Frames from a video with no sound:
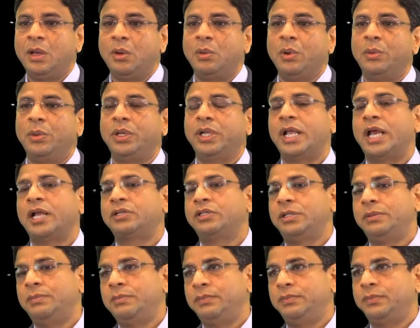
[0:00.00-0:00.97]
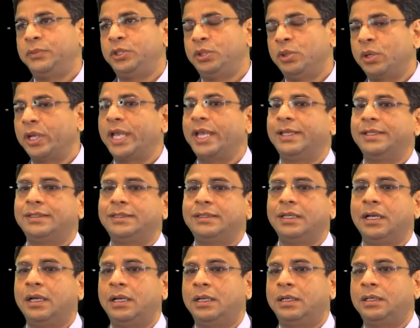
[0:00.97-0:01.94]
where we could actually showcase
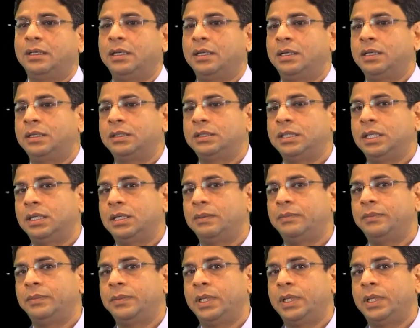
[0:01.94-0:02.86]
our